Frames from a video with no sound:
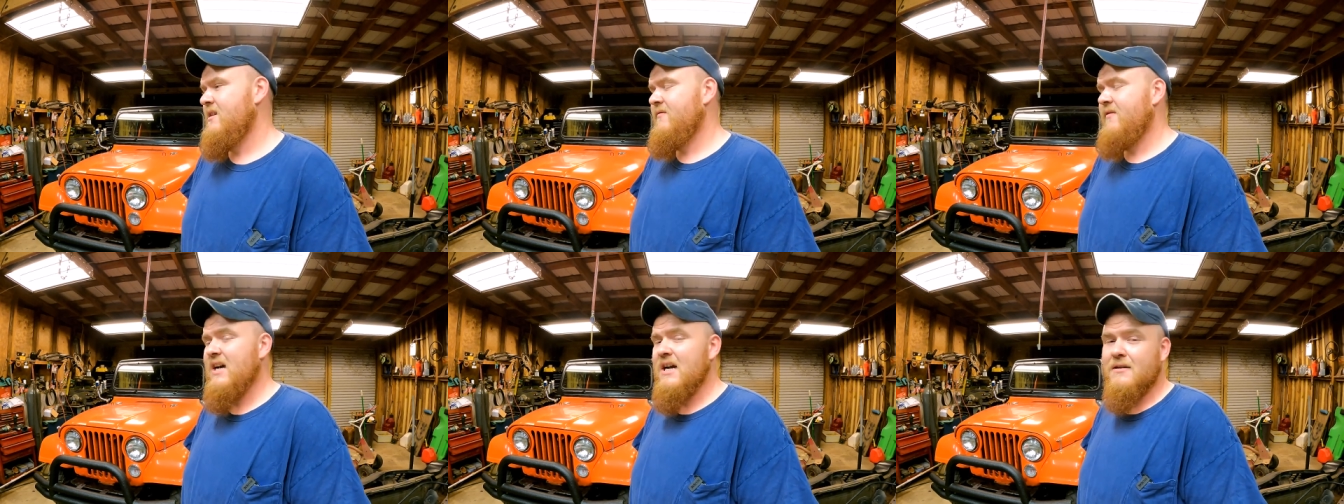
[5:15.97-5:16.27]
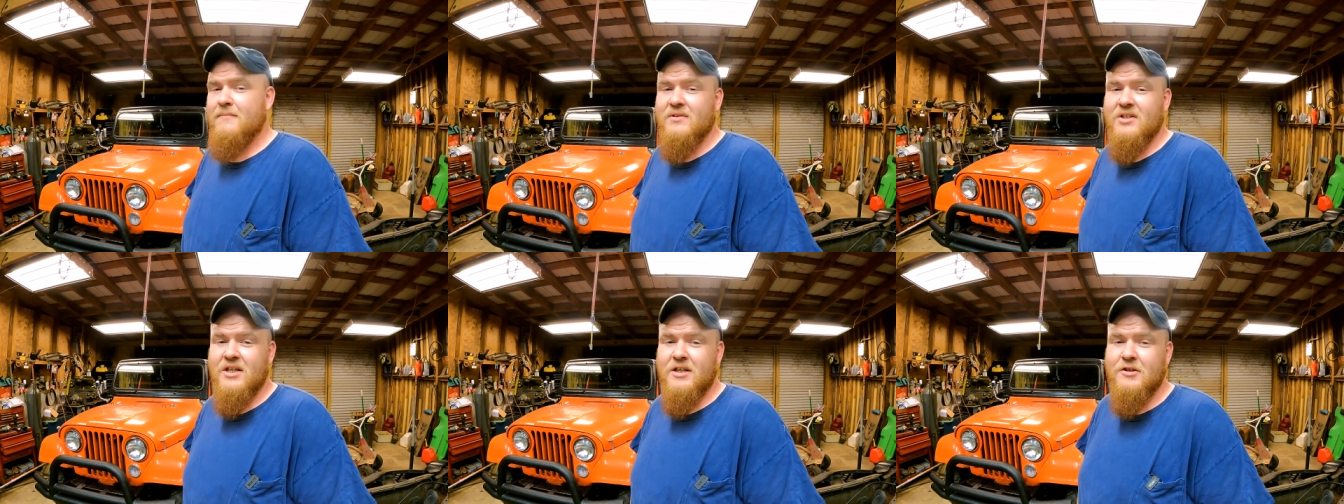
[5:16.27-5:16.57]
I've had
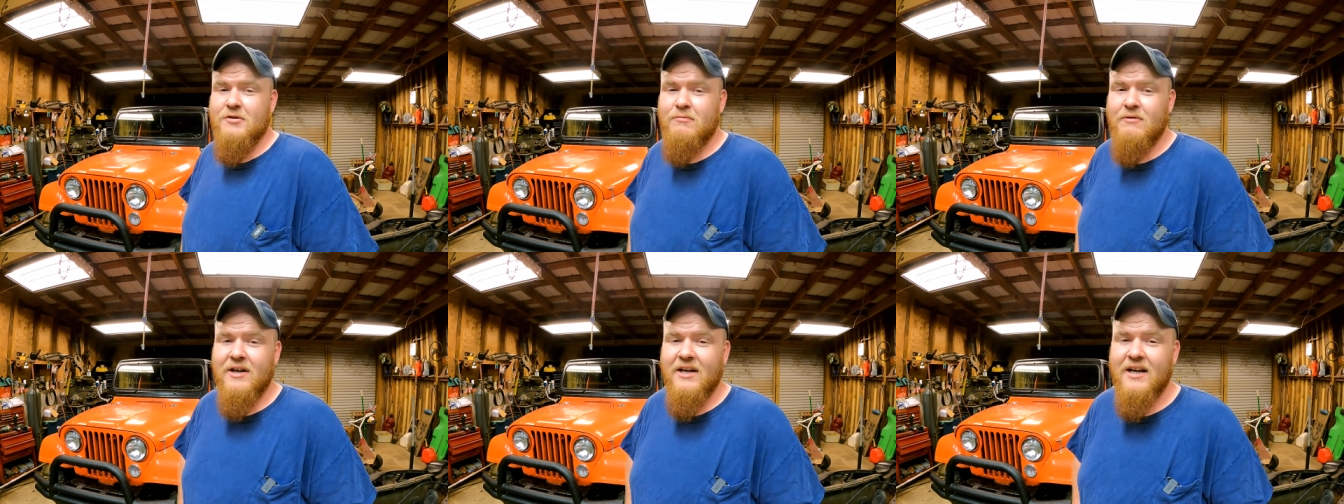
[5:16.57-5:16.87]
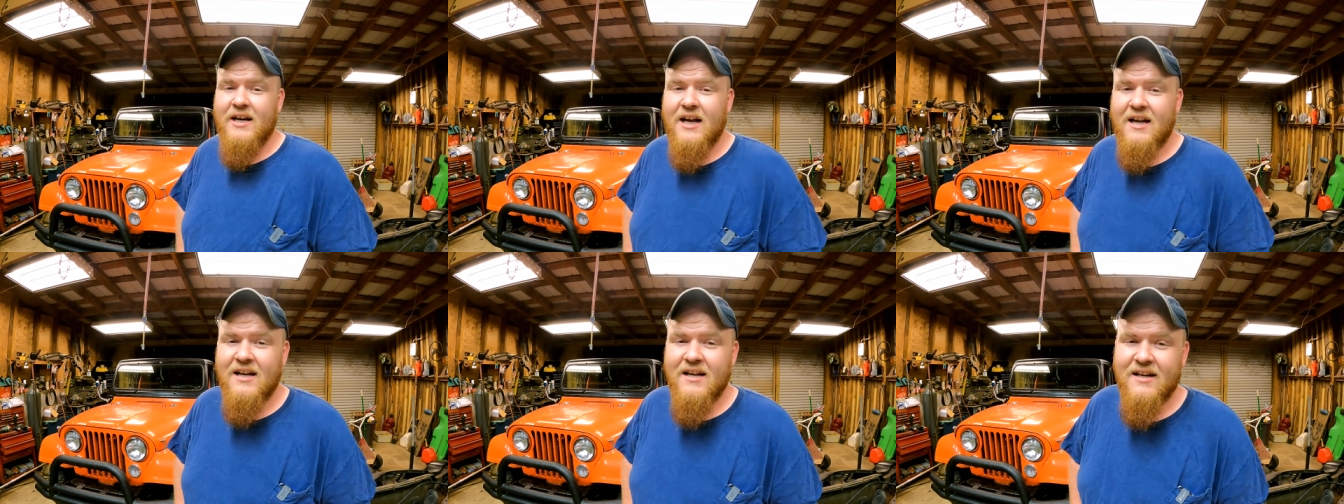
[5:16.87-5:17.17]
them say
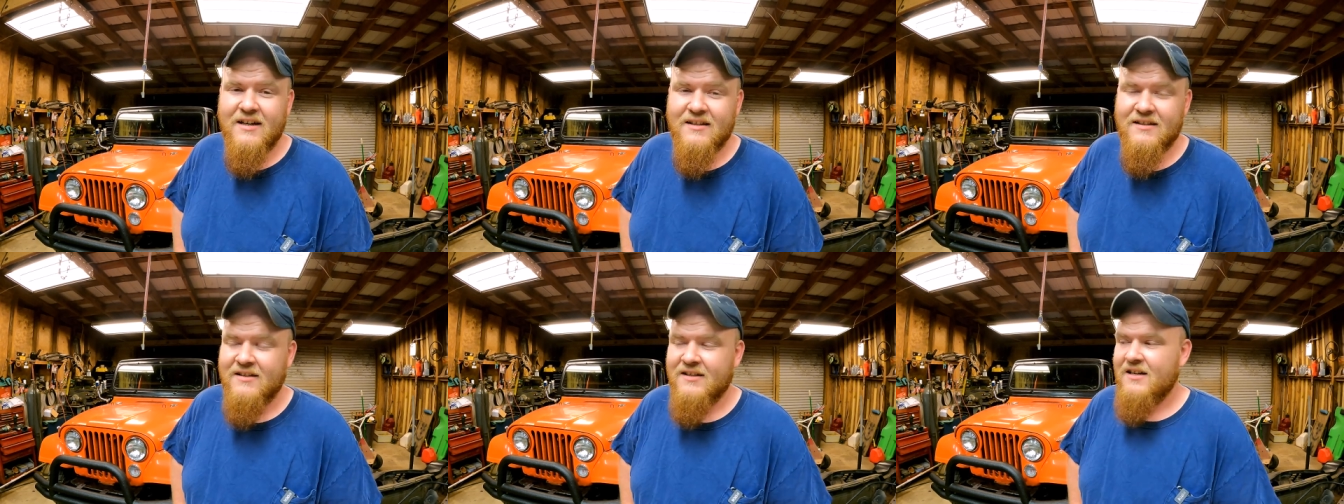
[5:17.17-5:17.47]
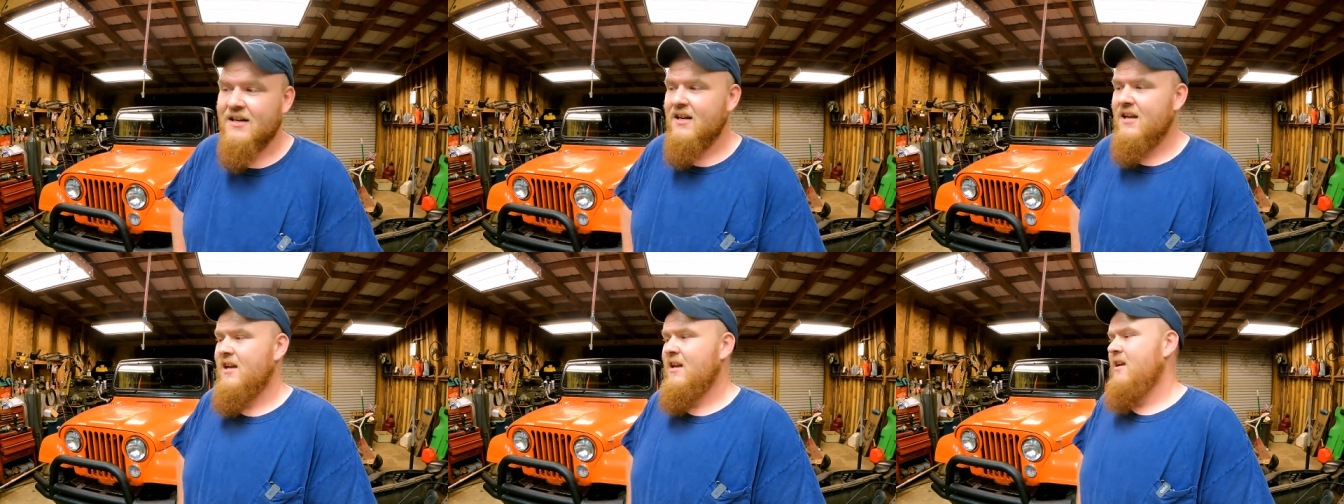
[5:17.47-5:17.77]
29.
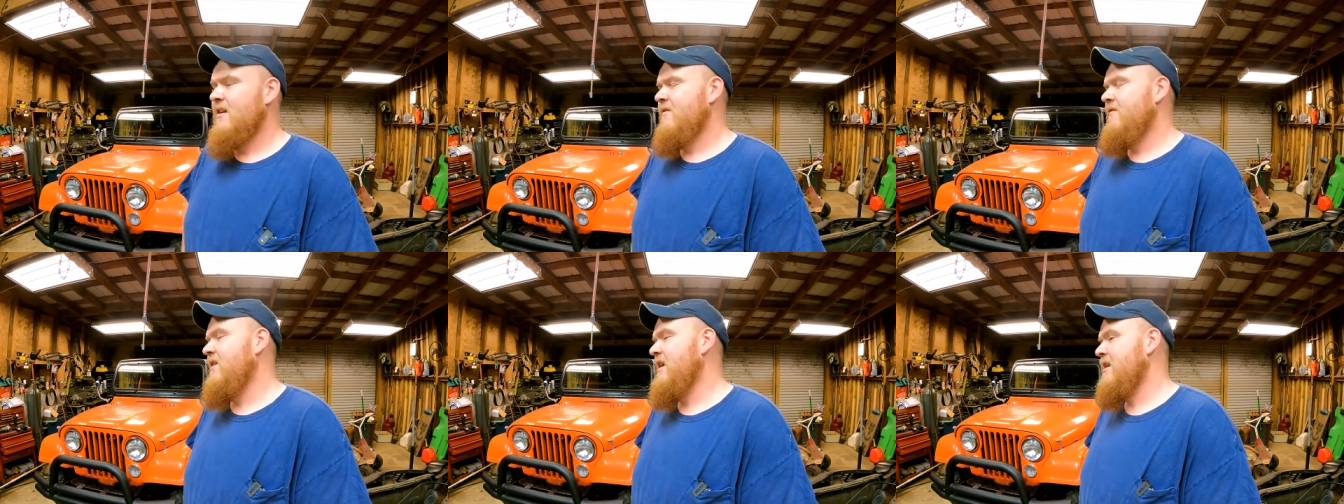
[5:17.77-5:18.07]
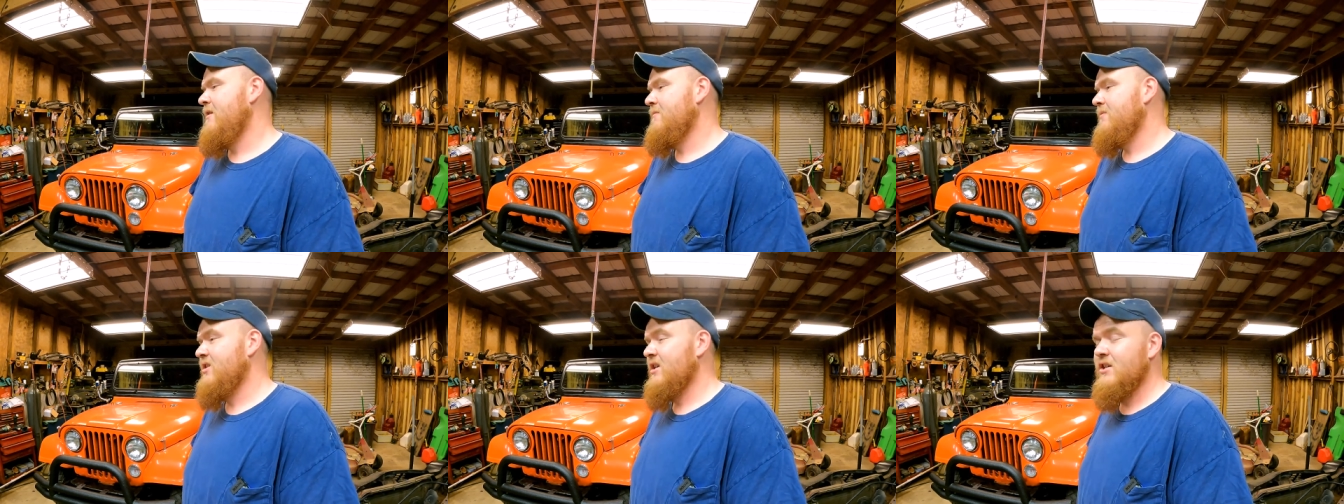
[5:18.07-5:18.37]
I've
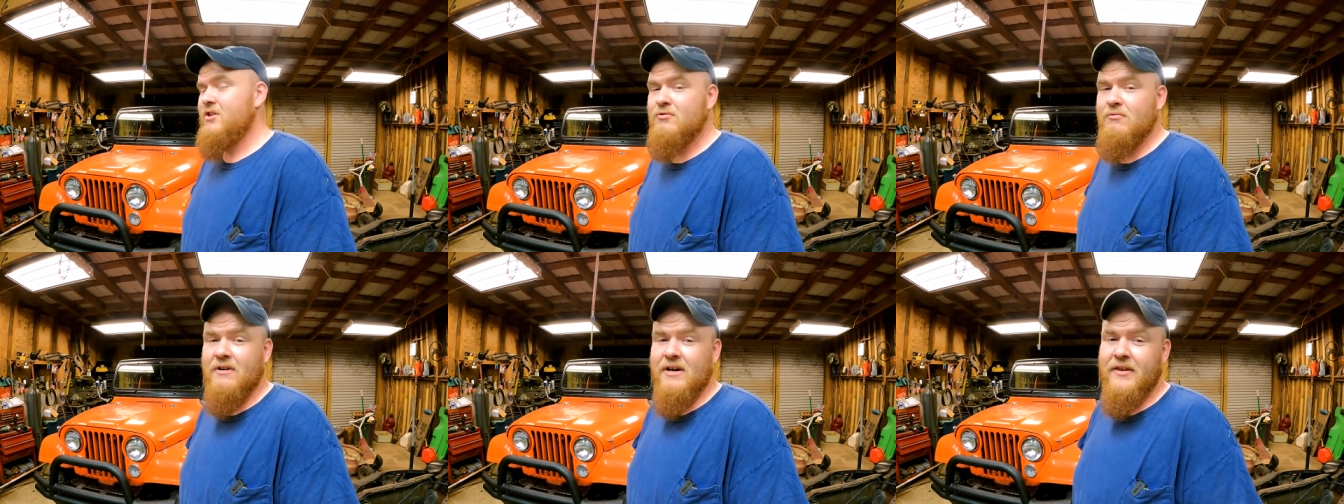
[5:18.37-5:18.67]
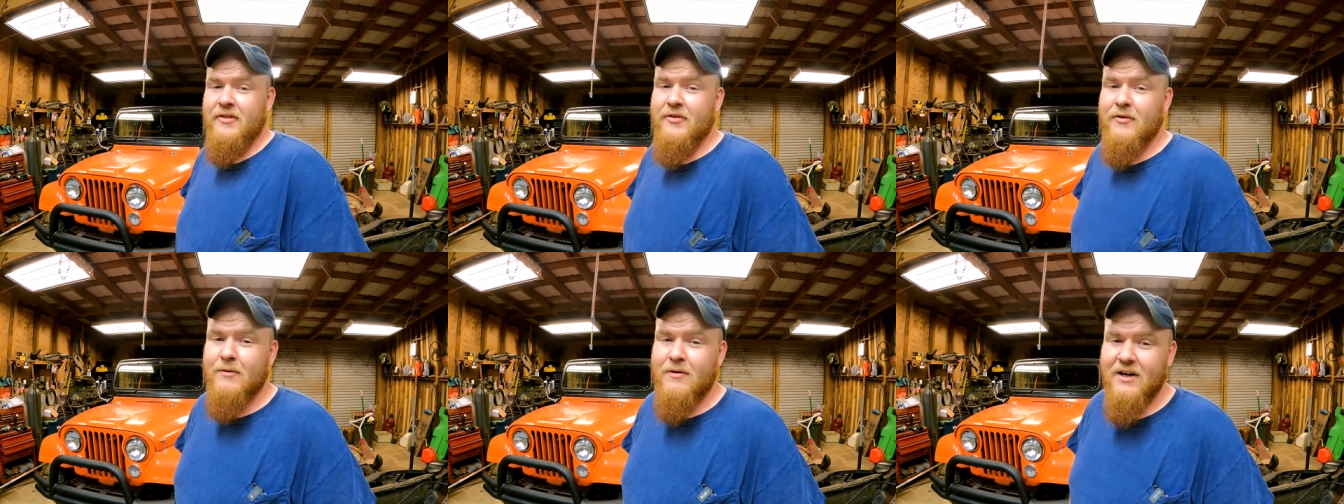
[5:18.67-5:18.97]
had them say
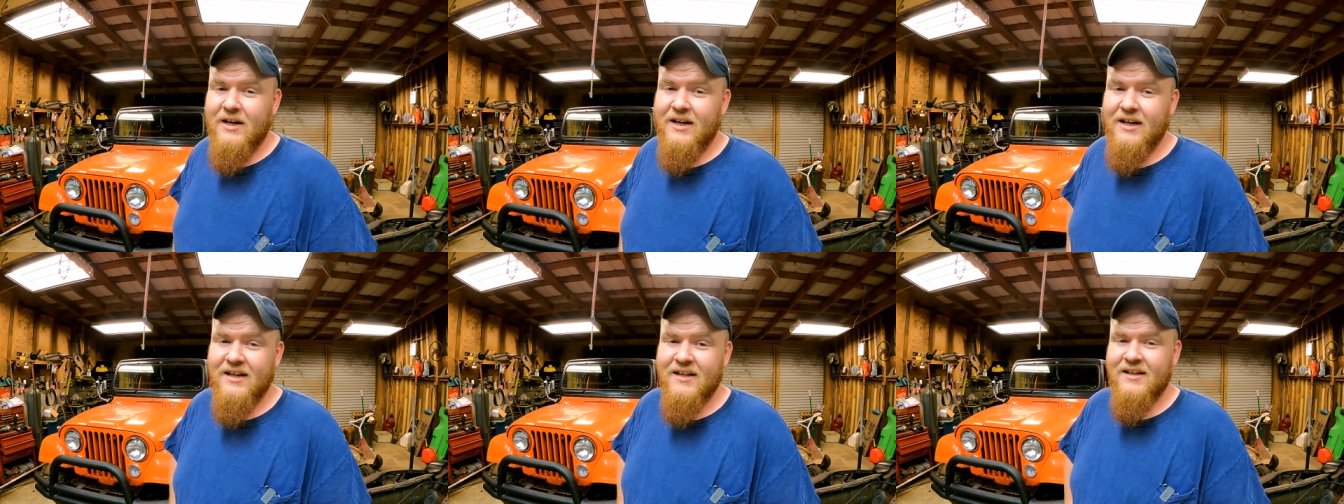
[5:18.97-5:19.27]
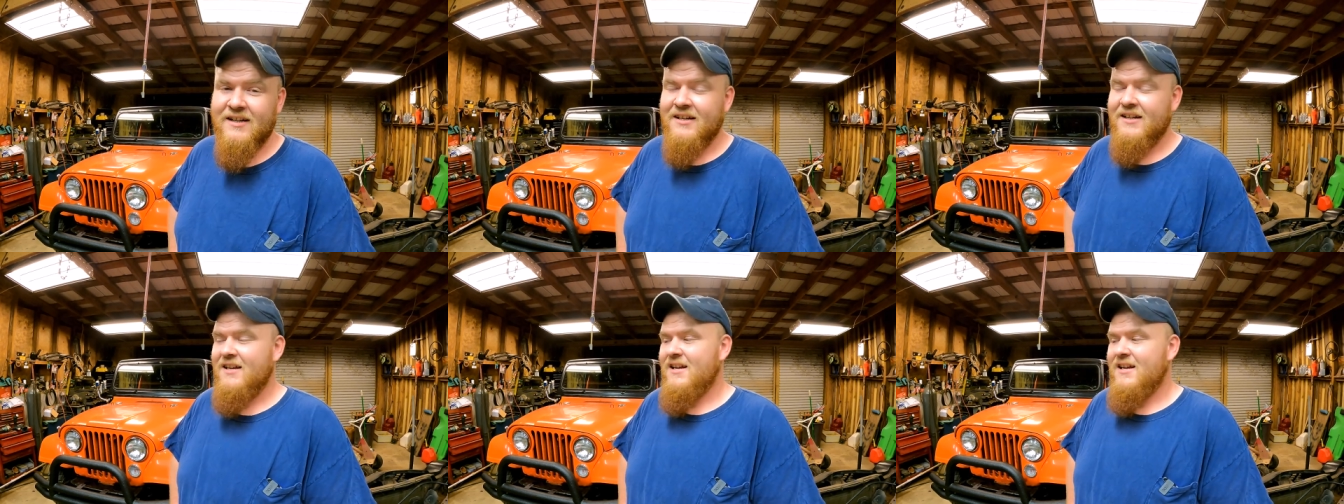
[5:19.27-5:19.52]
23.